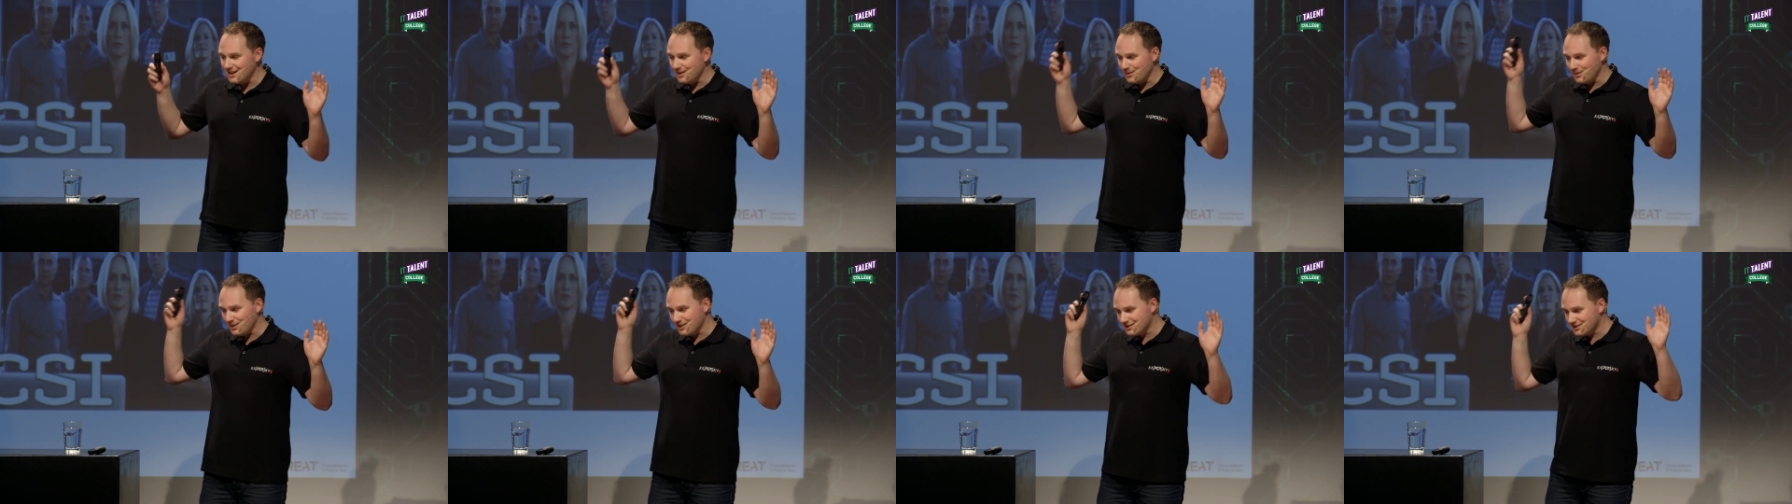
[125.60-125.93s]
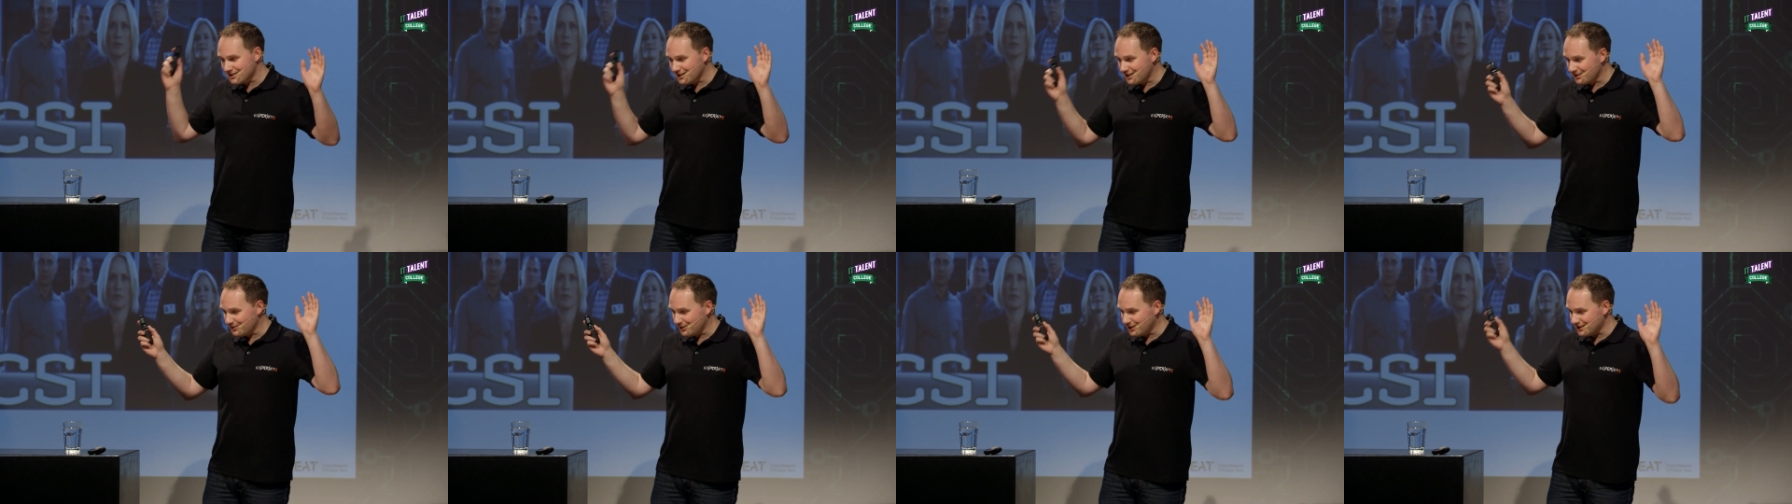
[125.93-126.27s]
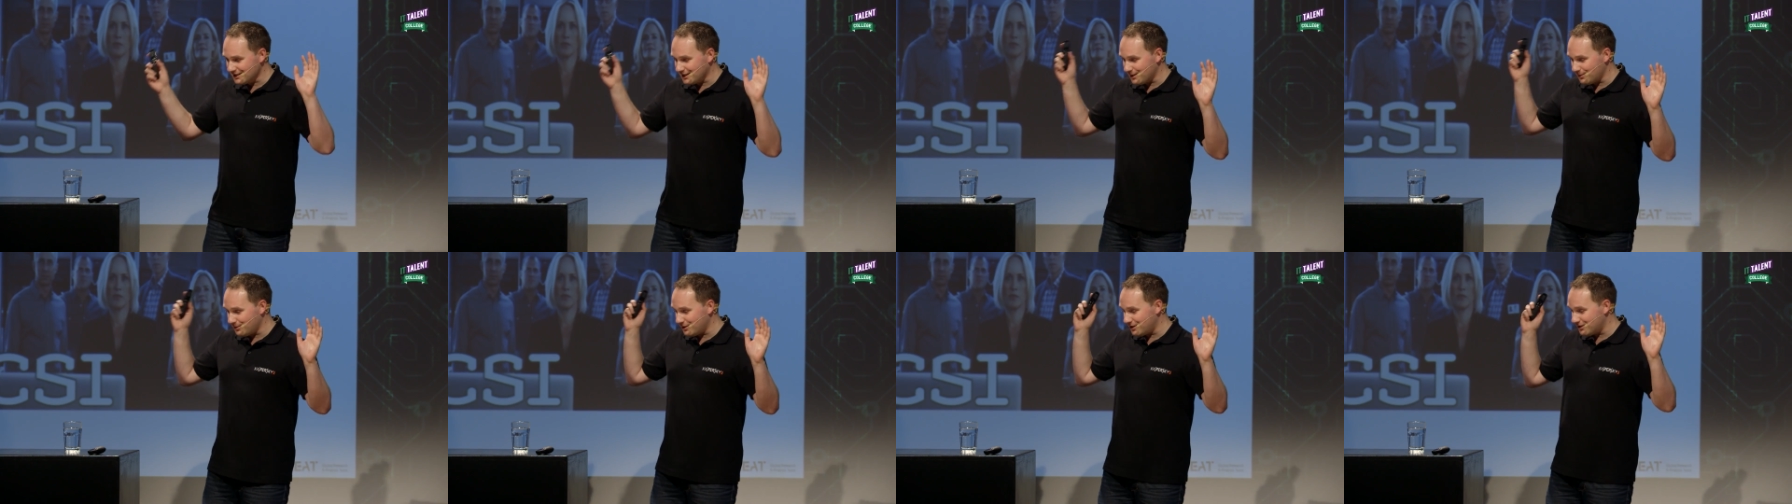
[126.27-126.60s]

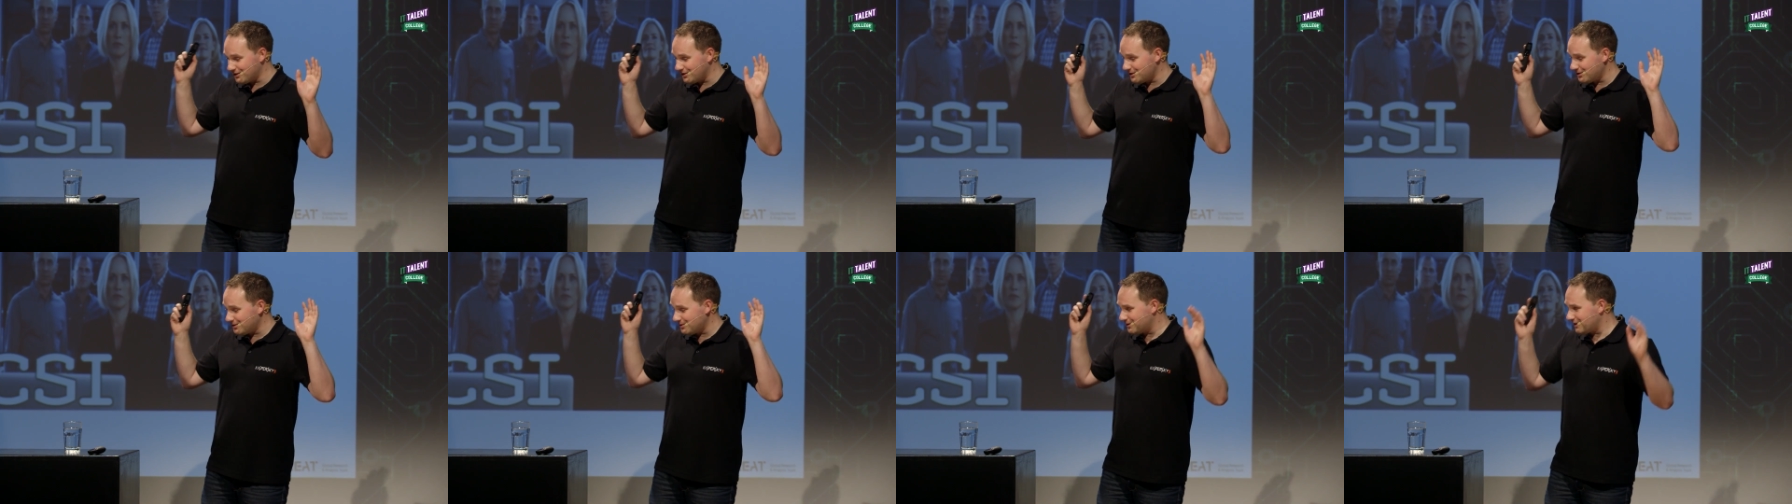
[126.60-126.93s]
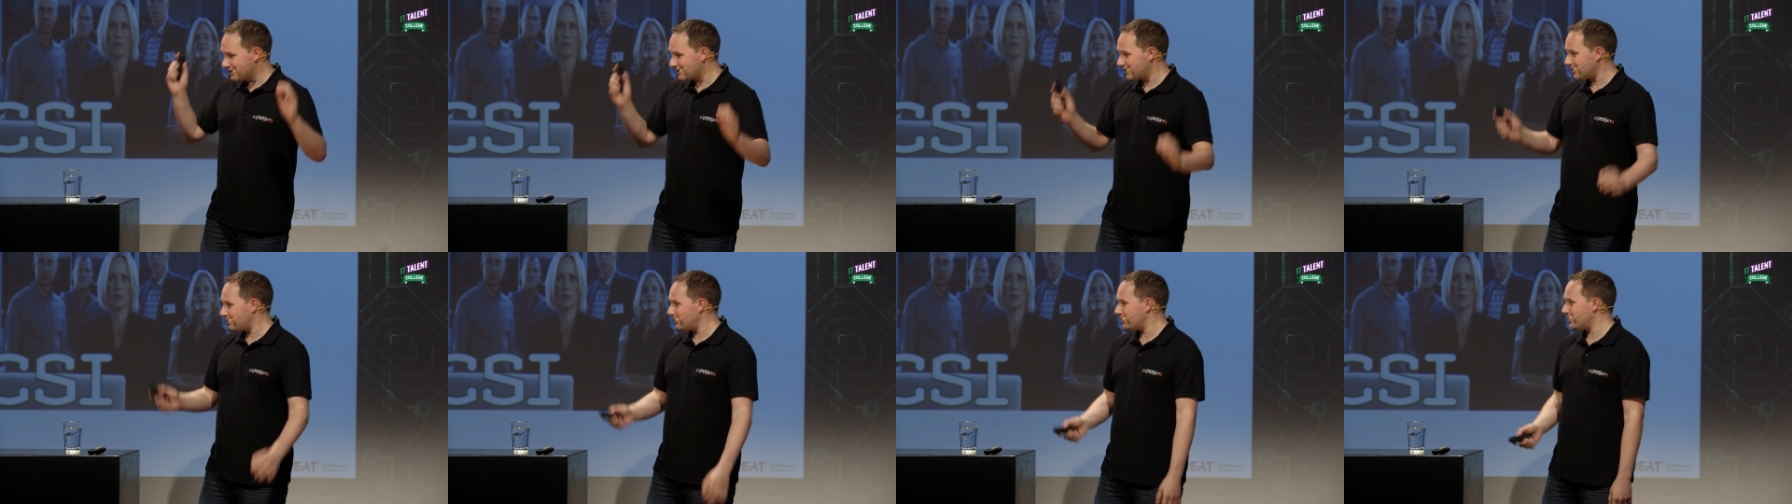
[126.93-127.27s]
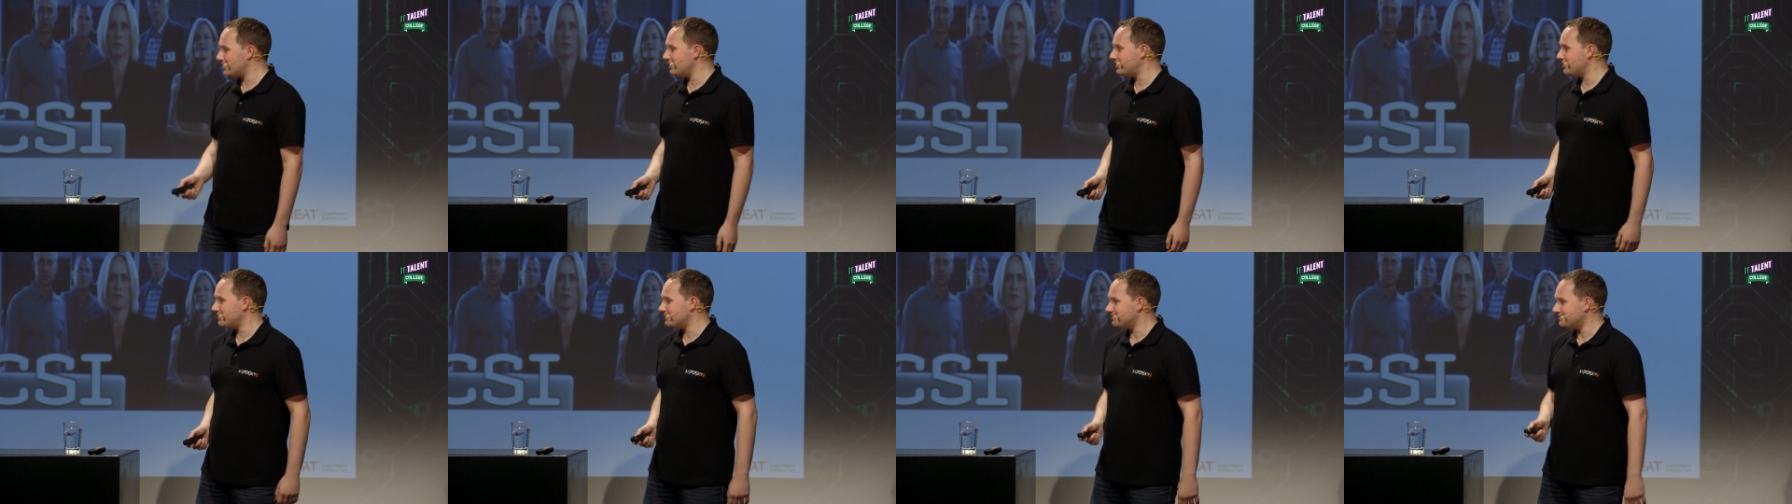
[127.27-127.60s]
what can we do? What can we
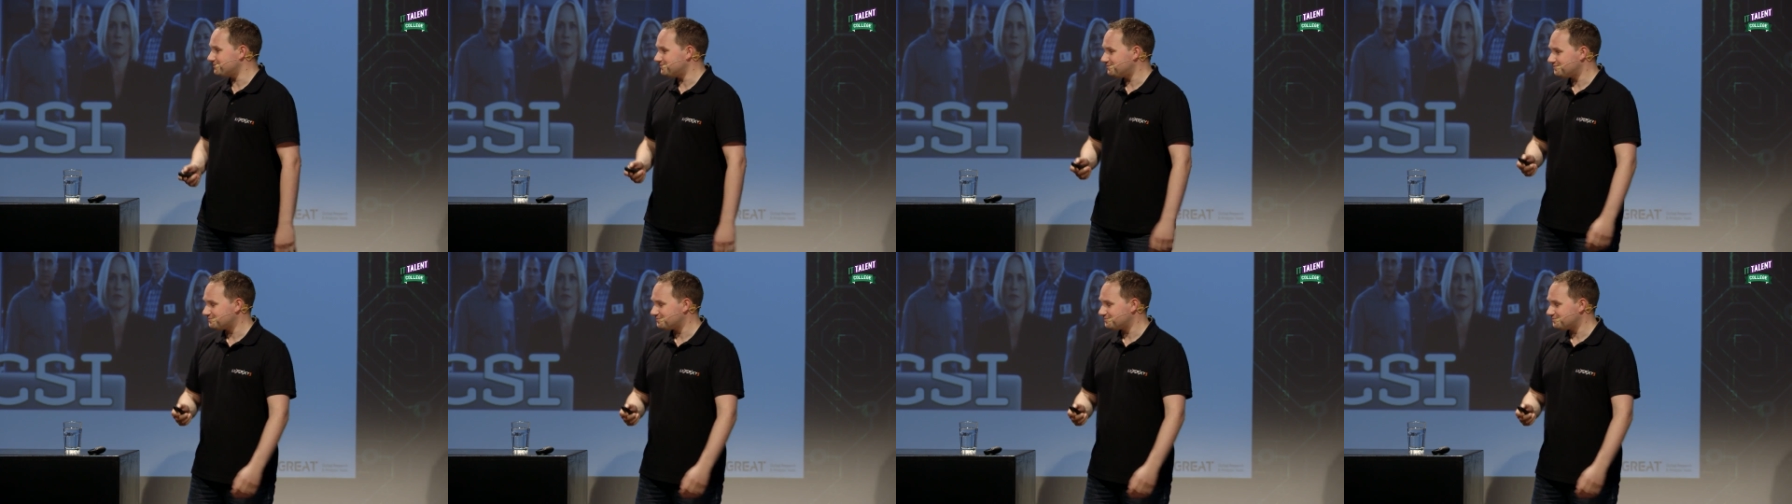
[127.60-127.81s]
do?